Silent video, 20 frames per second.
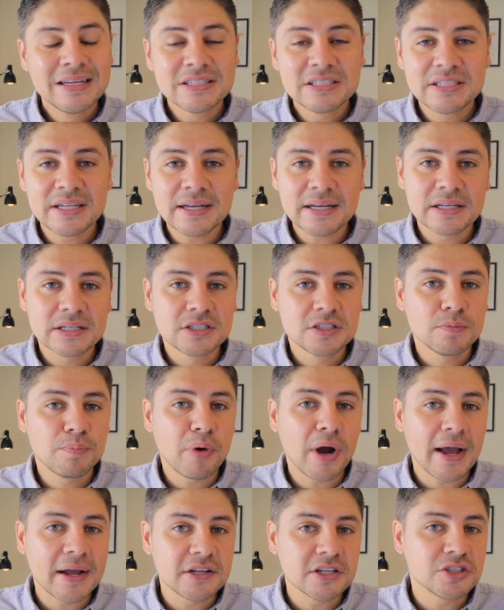Six,
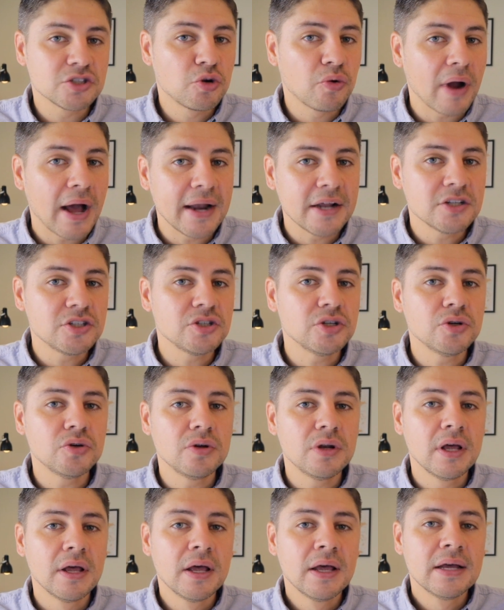practice
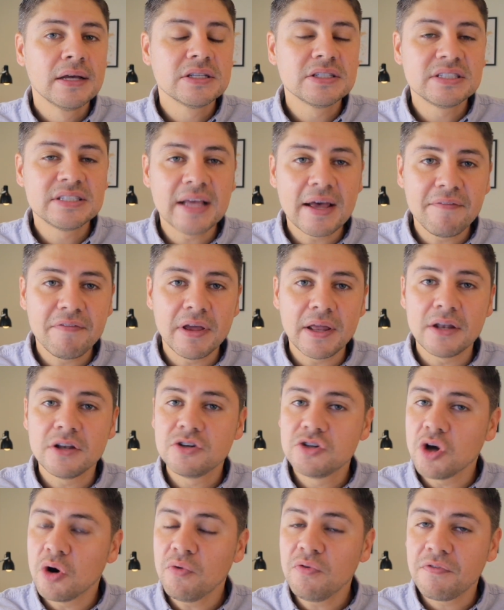gratitude. Seven,
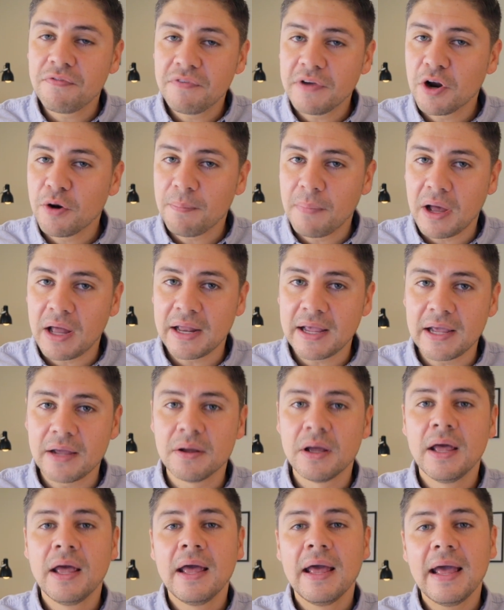don't fear money.
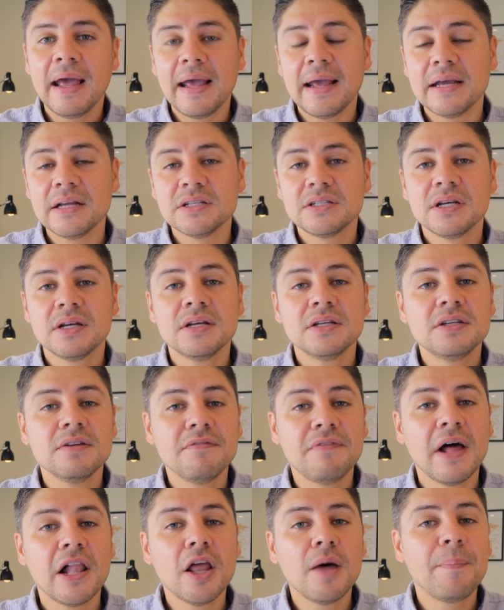Eight,
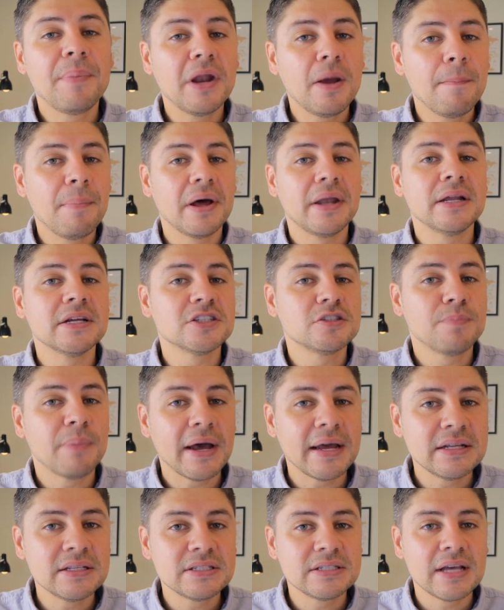develop an abundance
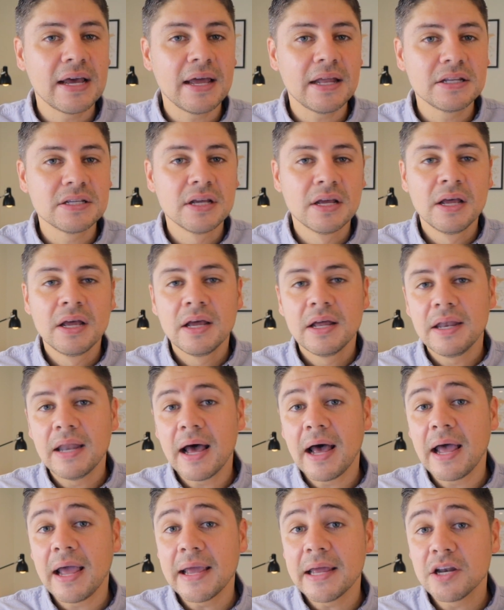mindset.
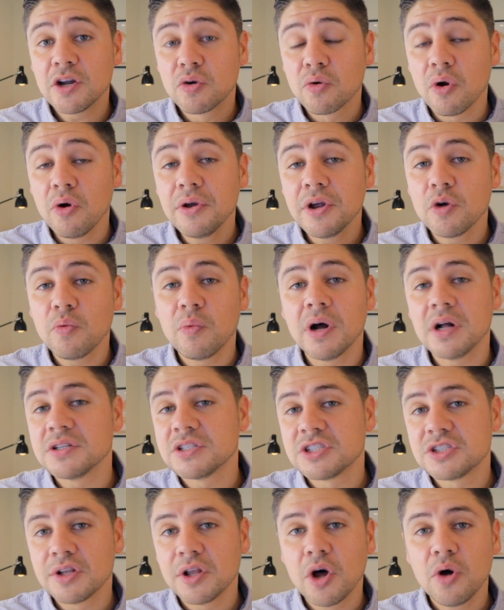Nine, grow your wealth
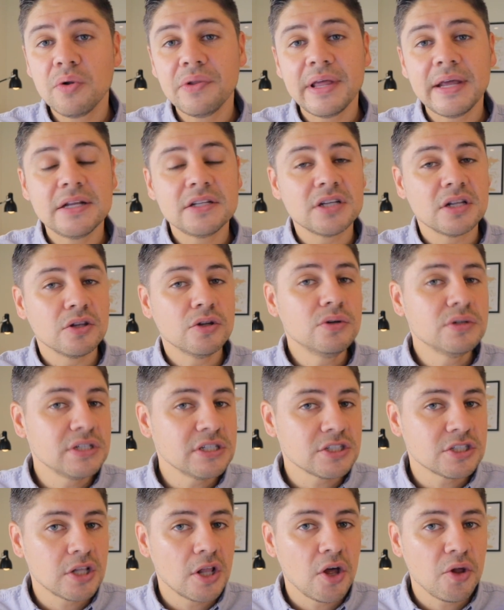slowly to lose
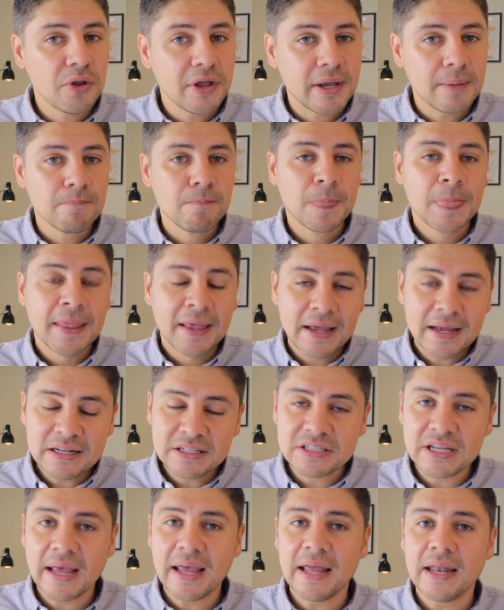it slowly.
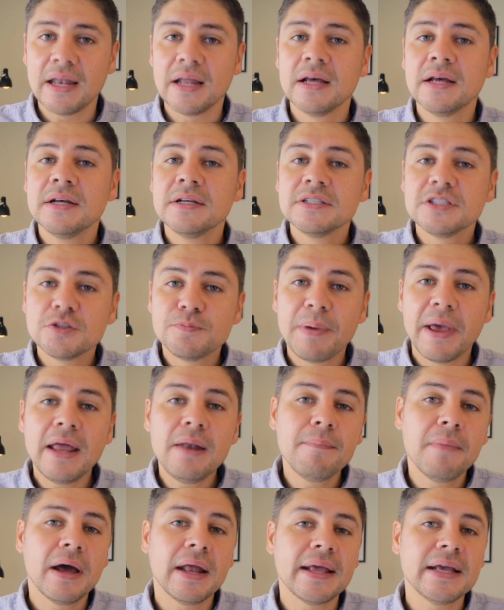And ten,
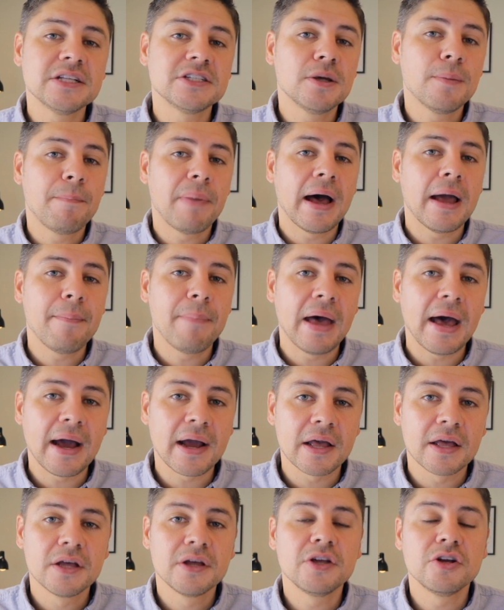spend money to buy
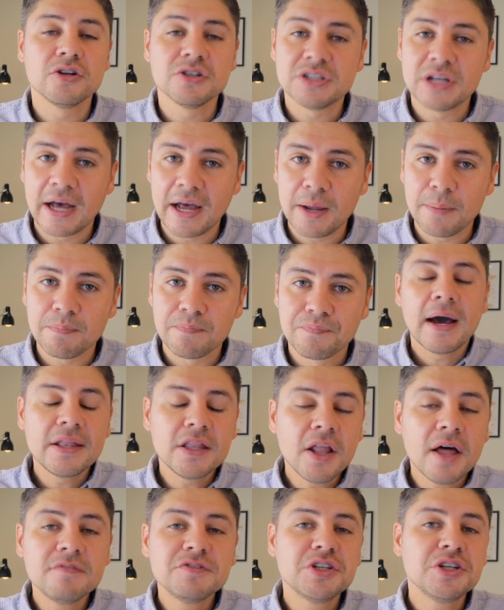back your time. I'd
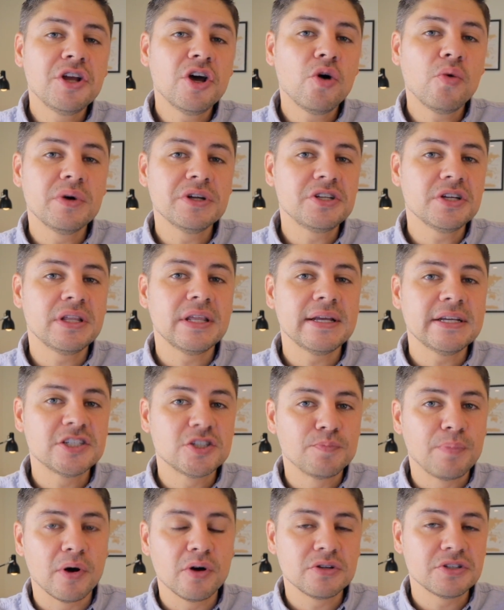love to know which of these
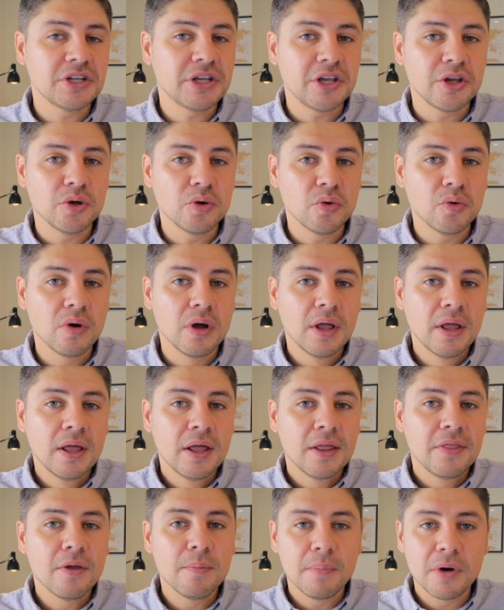spoke to you the